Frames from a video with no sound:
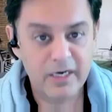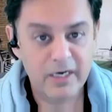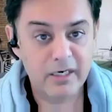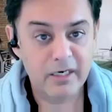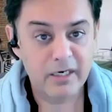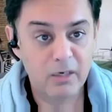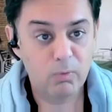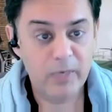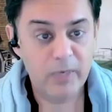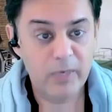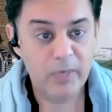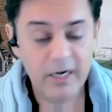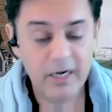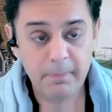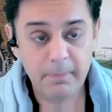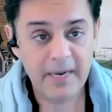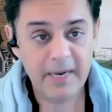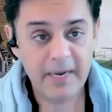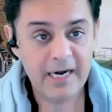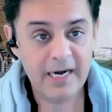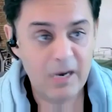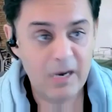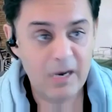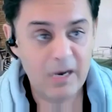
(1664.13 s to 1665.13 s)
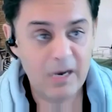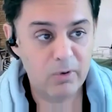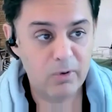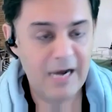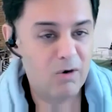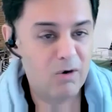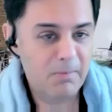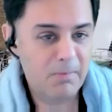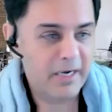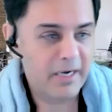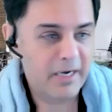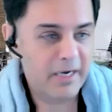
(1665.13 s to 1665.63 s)
So until we are paid out
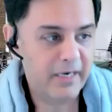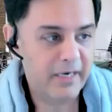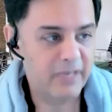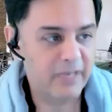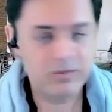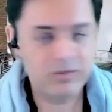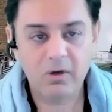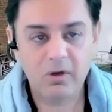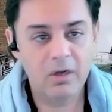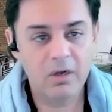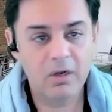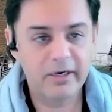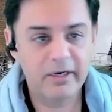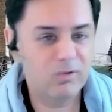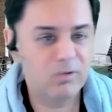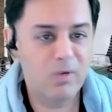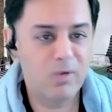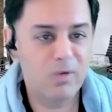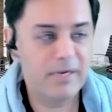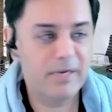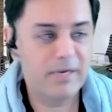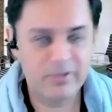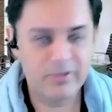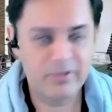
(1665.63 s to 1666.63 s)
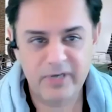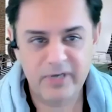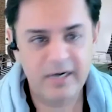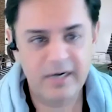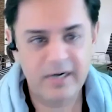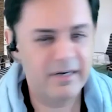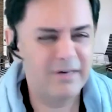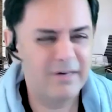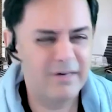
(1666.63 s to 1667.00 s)
our money, let's call it 20%.